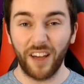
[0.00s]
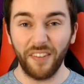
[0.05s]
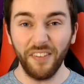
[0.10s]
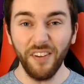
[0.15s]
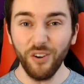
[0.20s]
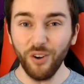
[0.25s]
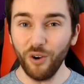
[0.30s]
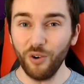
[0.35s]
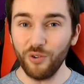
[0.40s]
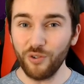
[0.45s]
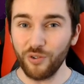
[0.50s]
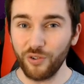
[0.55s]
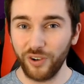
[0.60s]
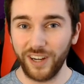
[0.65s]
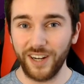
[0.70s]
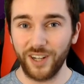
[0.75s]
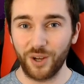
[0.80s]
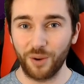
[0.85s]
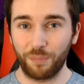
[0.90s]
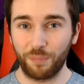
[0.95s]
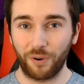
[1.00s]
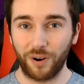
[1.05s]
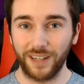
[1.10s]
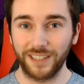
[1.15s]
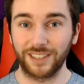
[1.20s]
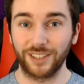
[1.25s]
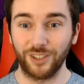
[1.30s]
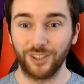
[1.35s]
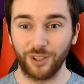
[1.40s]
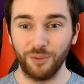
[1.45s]
I think I got a really good
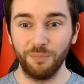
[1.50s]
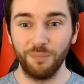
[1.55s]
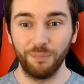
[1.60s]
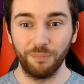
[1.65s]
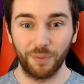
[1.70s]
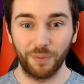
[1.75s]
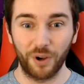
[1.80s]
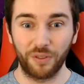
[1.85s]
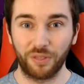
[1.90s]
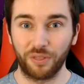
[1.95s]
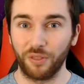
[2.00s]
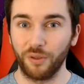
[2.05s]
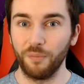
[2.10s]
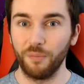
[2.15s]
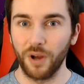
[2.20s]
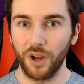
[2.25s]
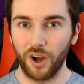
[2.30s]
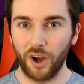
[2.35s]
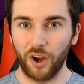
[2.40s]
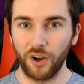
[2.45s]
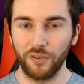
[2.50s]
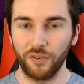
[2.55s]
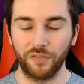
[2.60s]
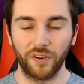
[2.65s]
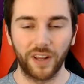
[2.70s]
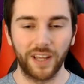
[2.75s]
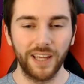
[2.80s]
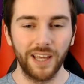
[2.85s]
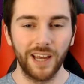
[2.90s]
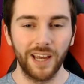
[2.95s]
price on them, both of them,
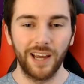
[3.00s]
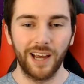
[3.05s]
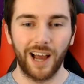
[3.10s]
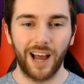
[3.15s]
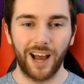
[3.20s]
hopefully.